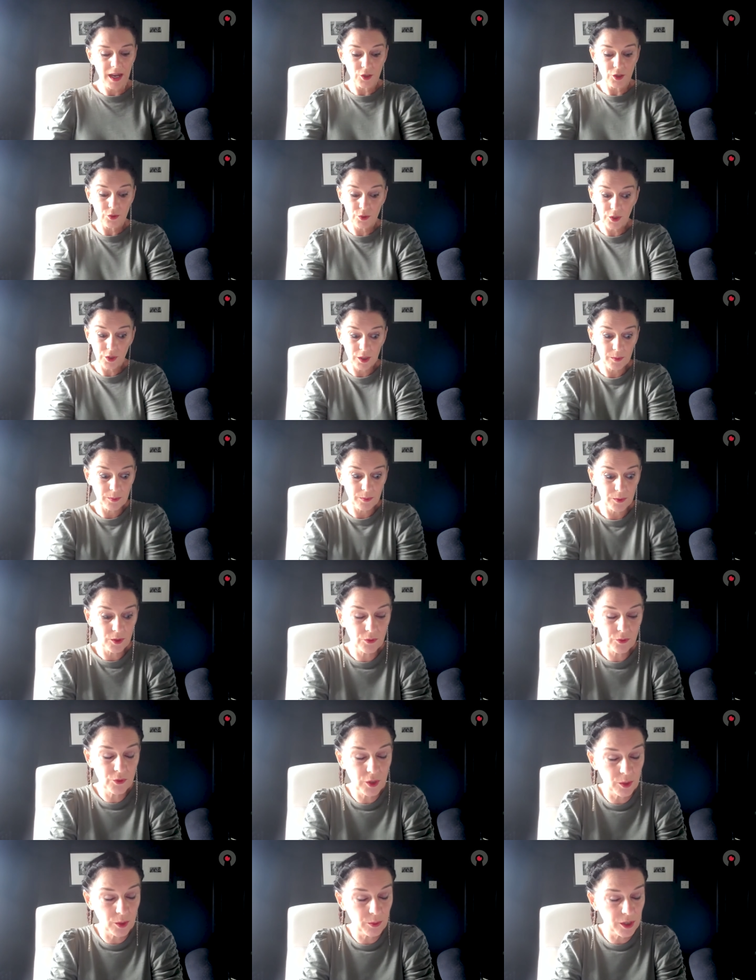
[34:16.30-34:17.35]
you've got to you've
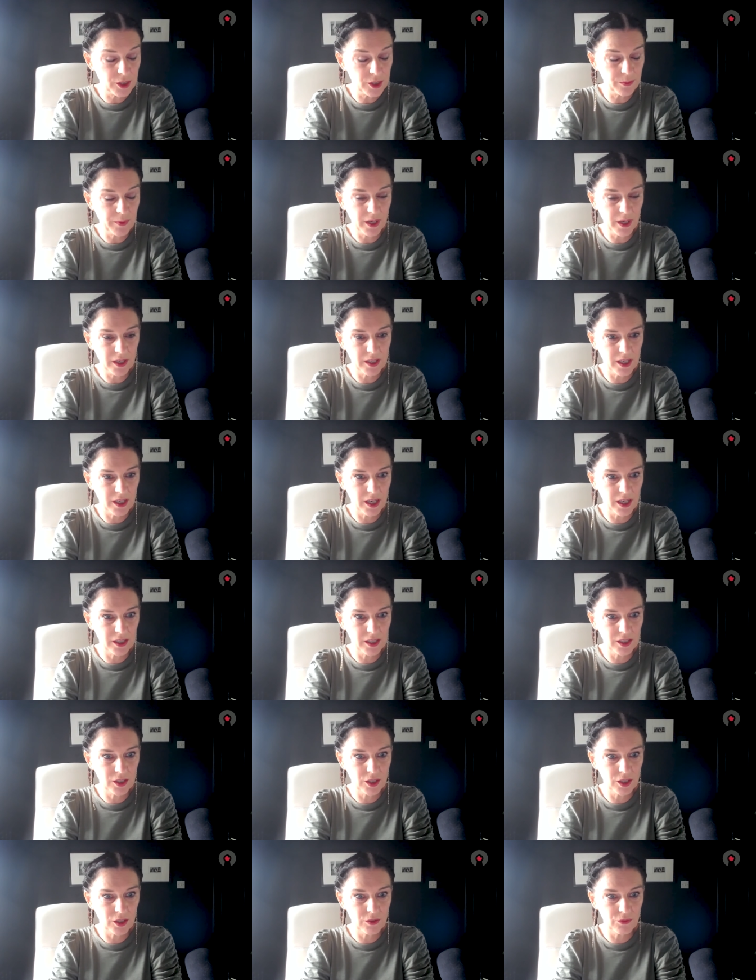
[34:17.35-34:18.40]
got to watch market. You
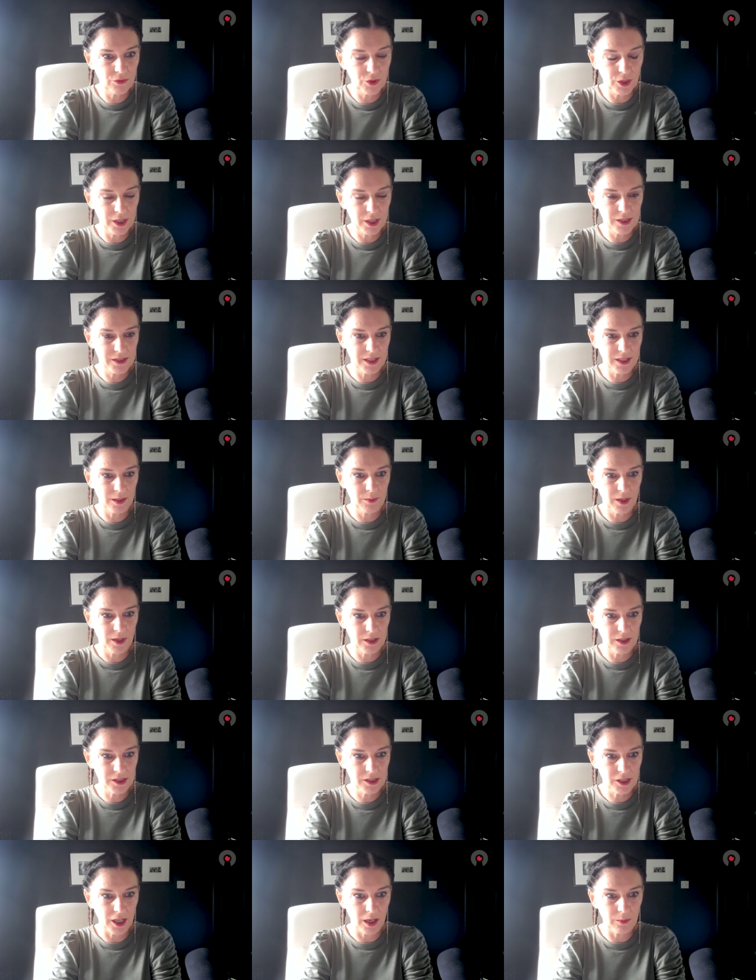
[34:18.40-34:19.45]
know, you've got to see where
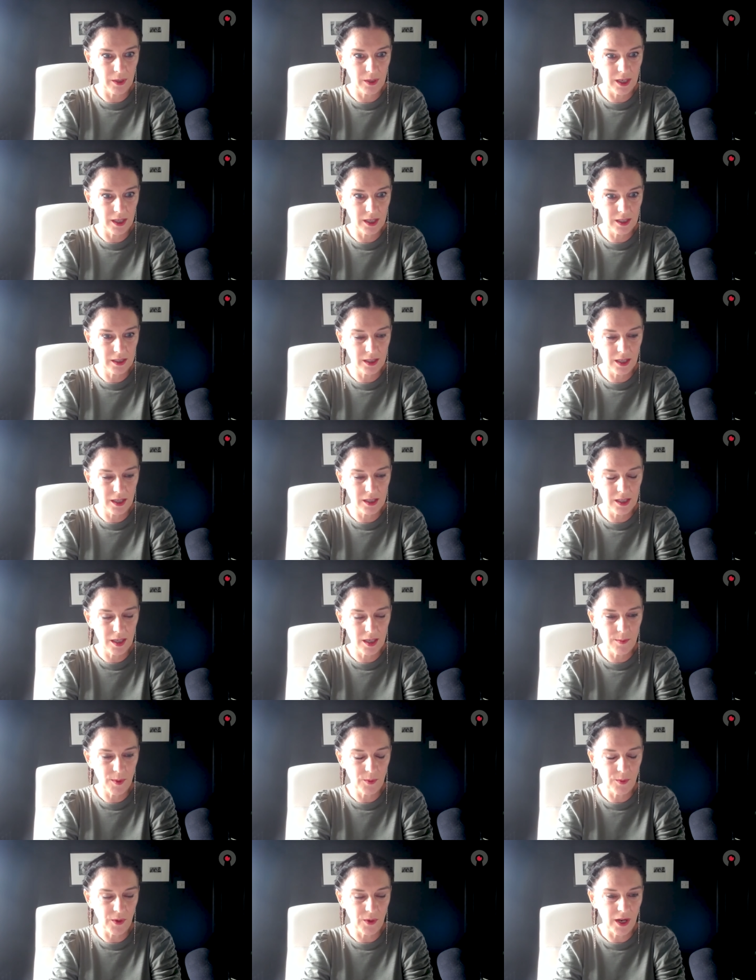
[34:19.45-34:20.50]
it's going and, and keep
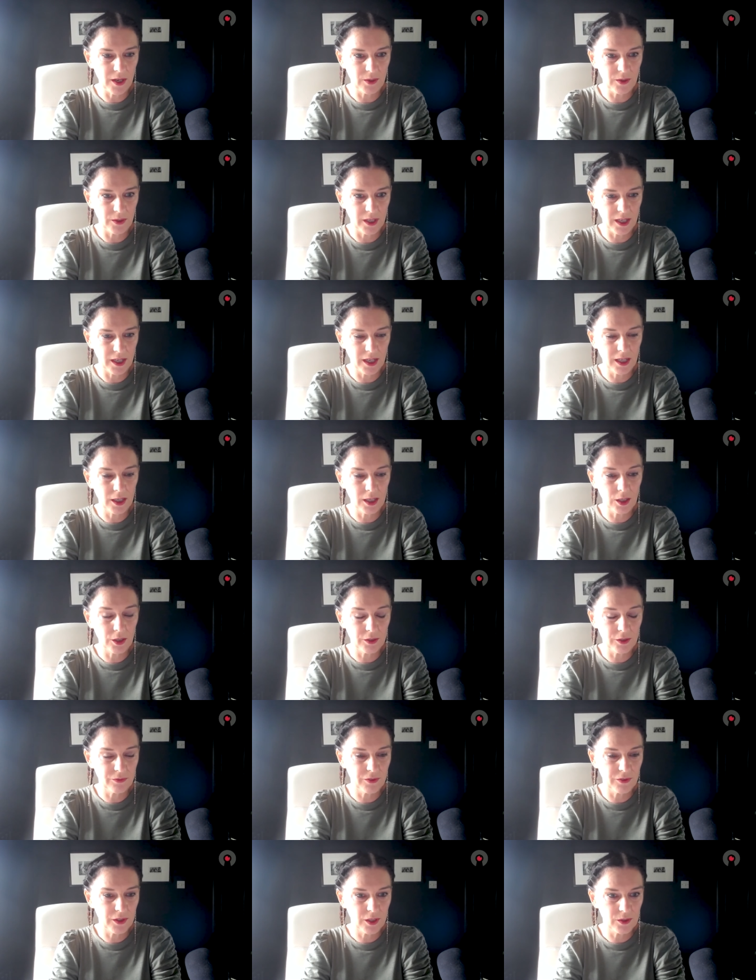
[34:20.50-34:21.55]
your eye on. Look
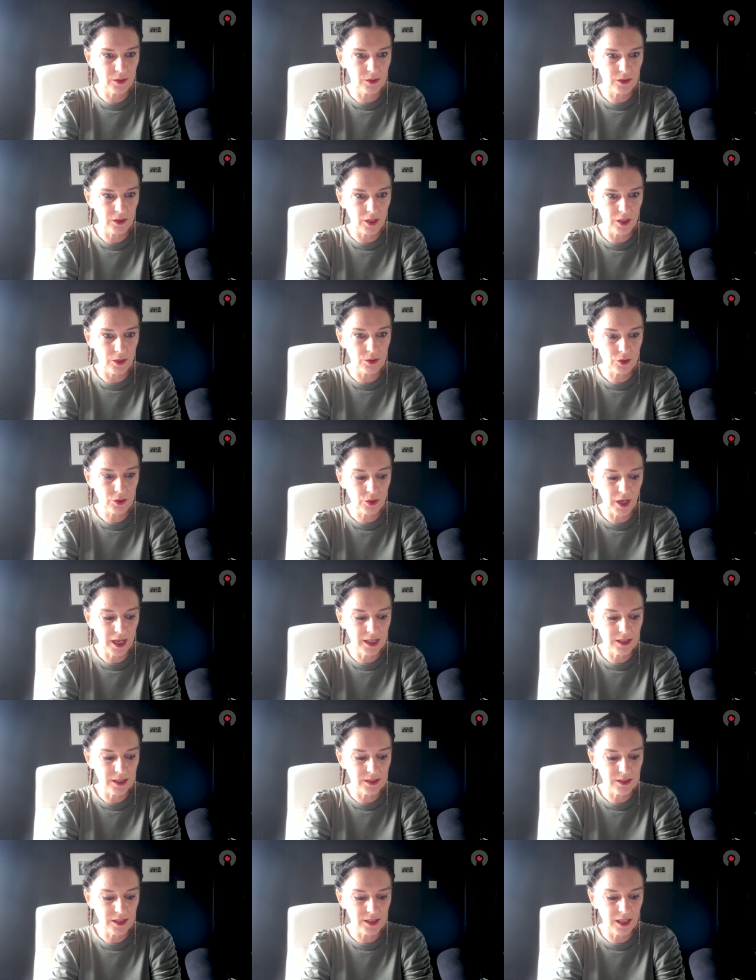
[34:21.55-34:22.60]
for those those
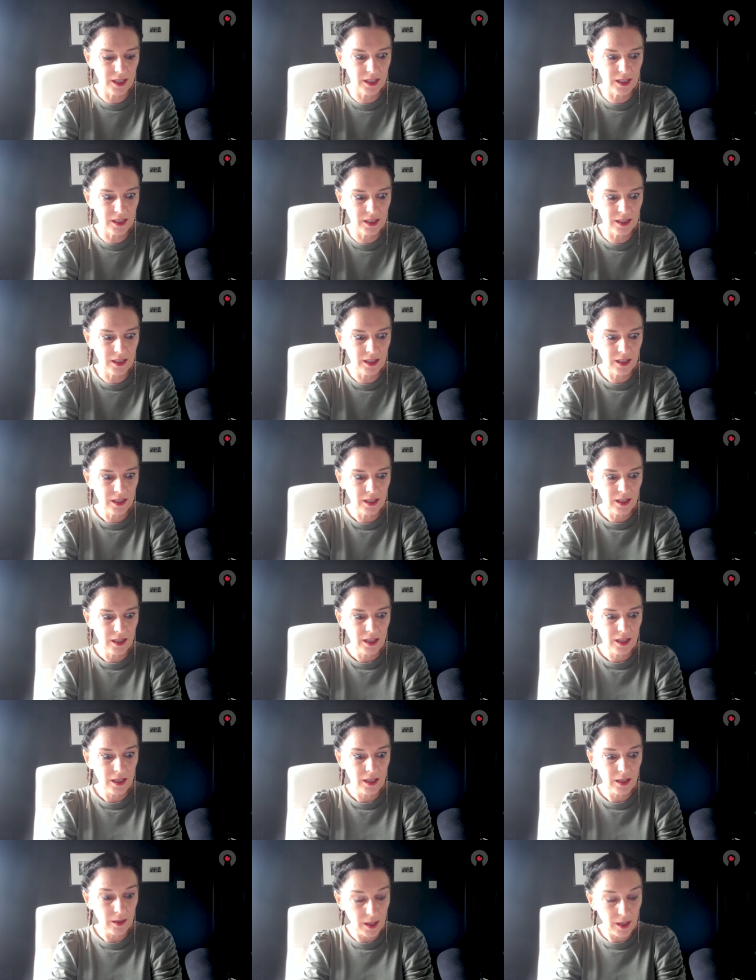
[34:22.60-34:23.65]
trends and
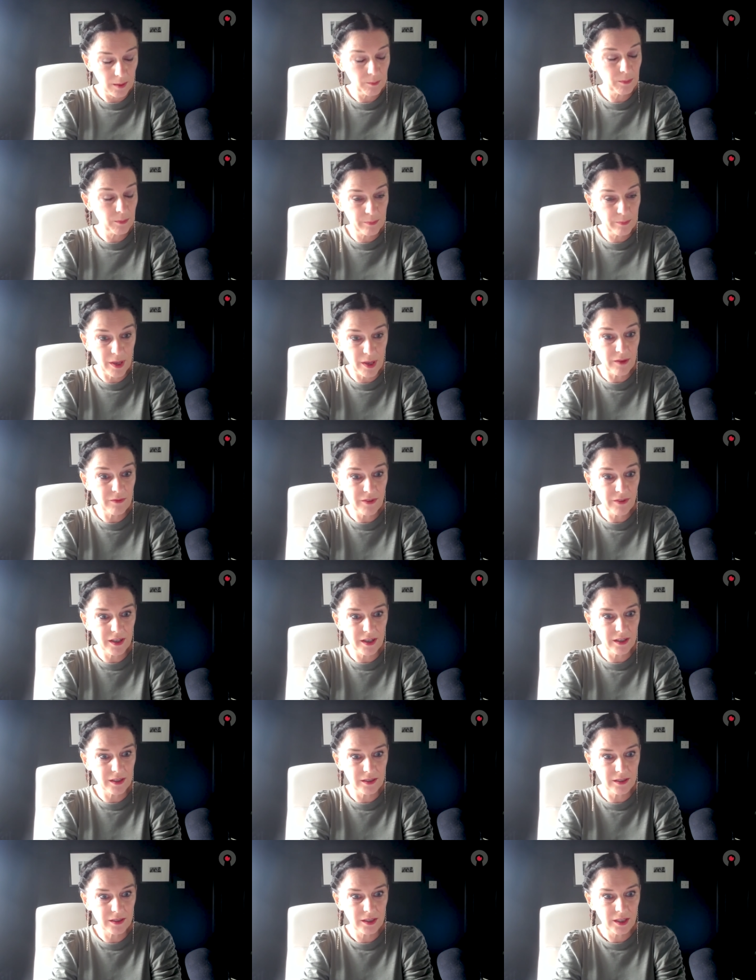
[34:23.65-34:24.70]
and pivot.
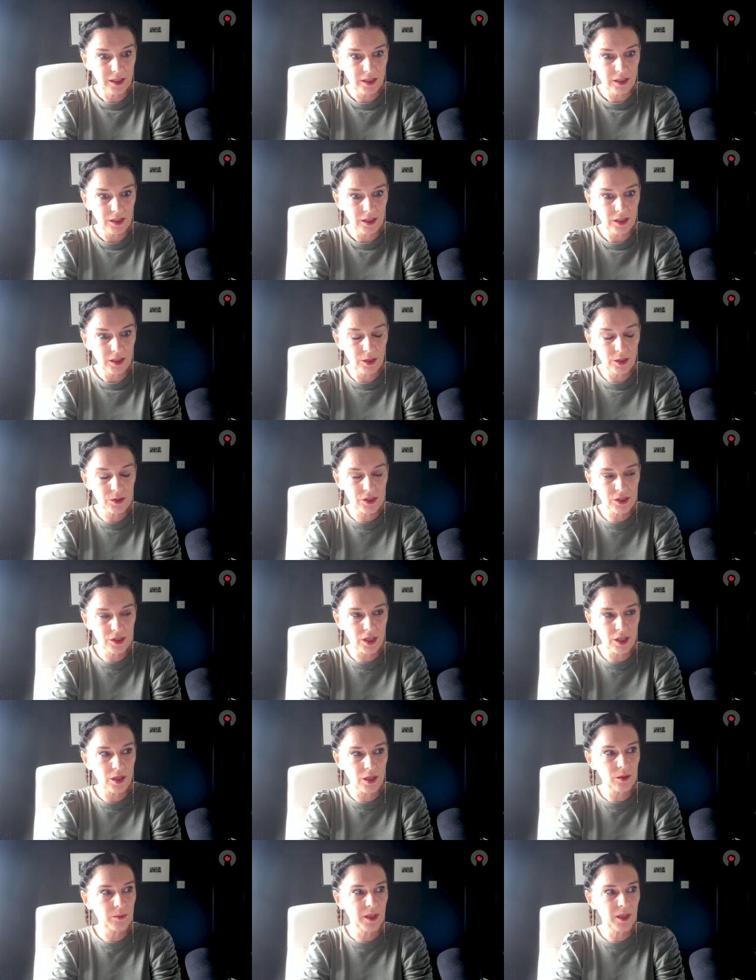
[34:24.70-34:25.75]
You know,
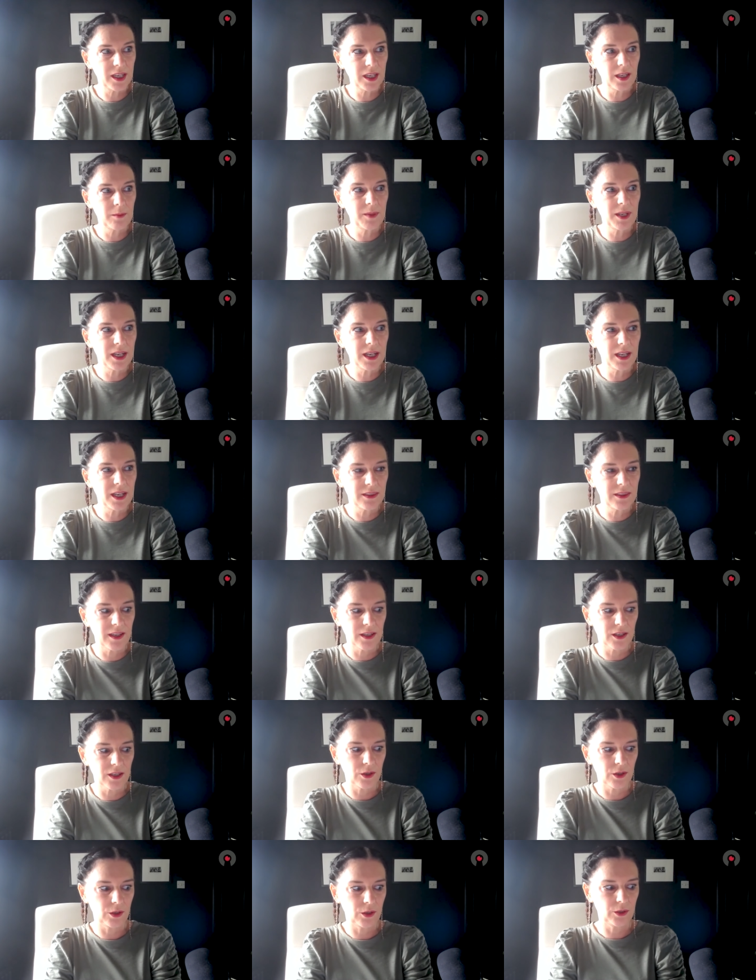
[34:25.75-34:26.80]
so many. I mean, I think
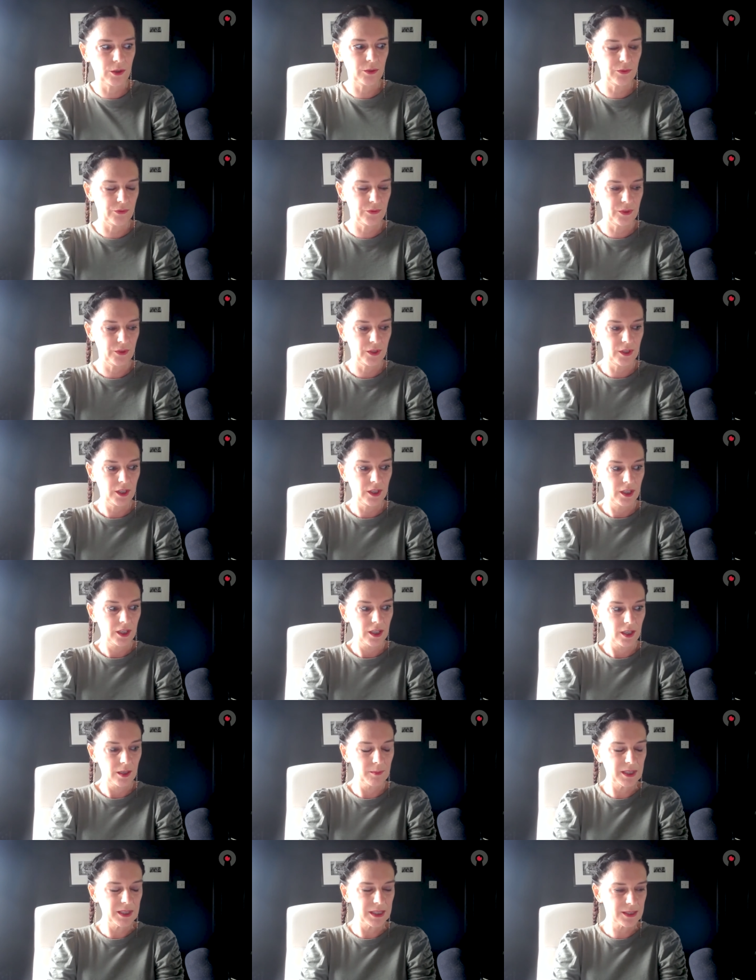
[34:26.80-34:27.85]
of.
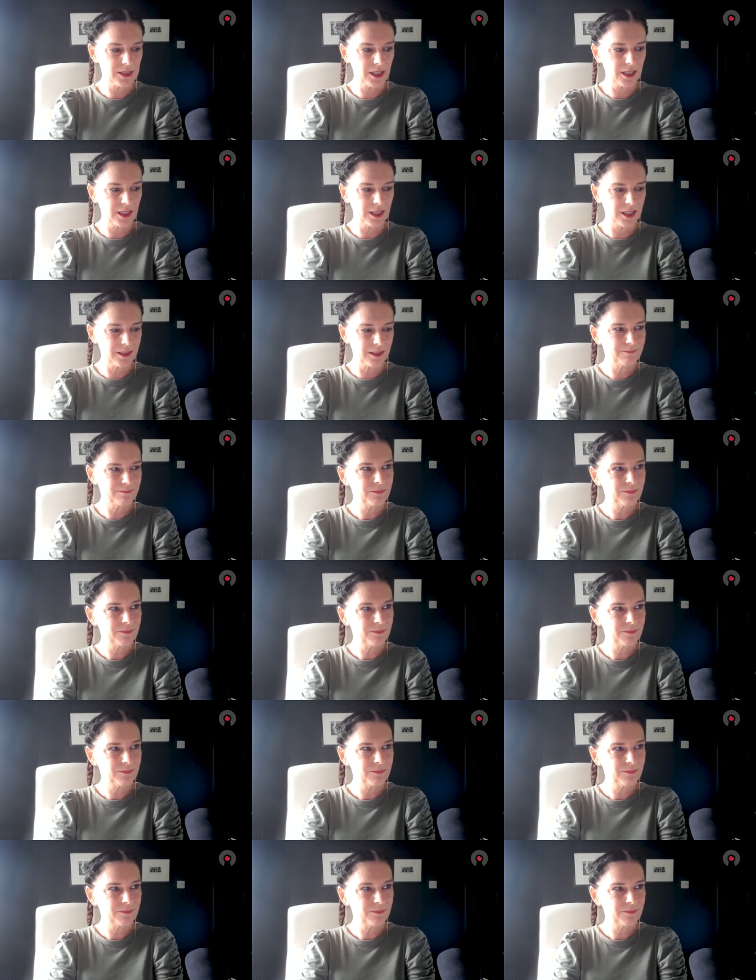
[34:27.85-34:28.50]
I mean, certainly,